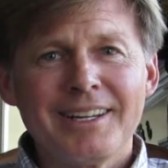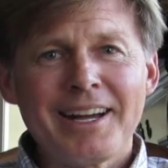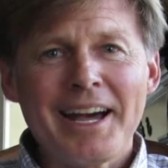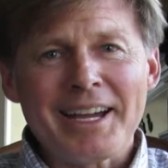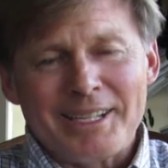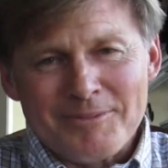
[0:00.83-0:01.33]

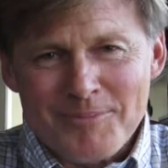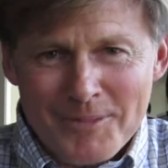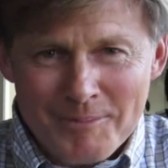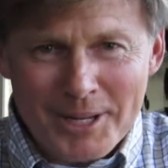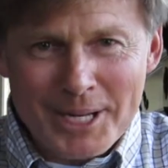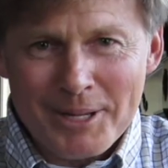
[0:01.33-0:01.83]
Hi,
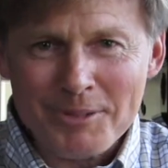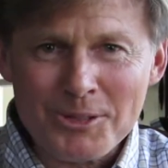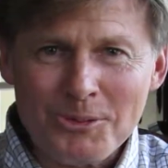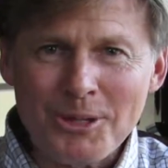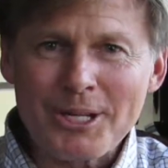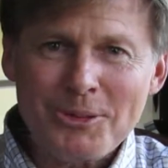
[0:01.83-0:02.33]
my name is
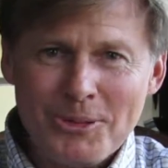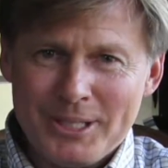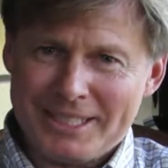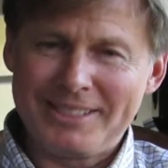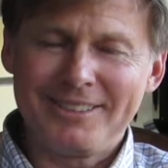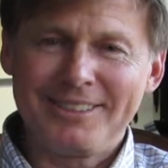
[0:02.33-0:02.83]
Ray
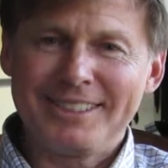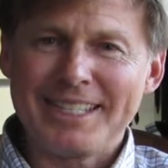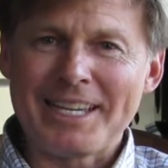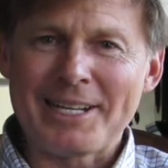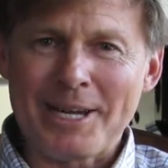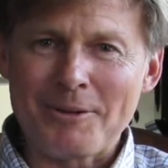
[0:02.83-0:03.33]
Orgill,
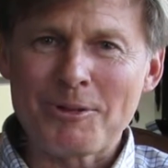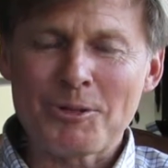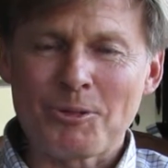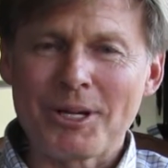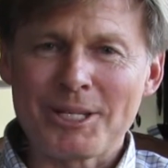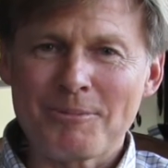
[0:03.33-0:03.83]
and I was
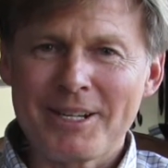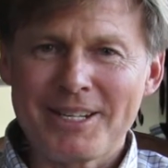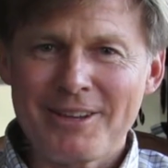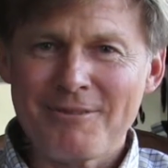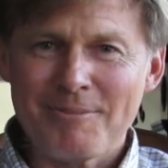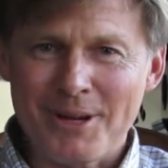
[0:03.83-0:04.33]
raised by
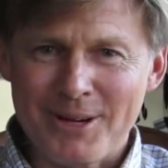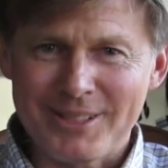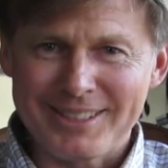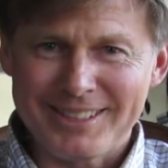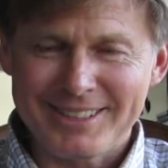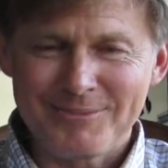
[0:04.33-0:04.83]
deaf
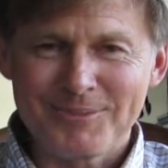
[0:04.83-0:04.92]
parents.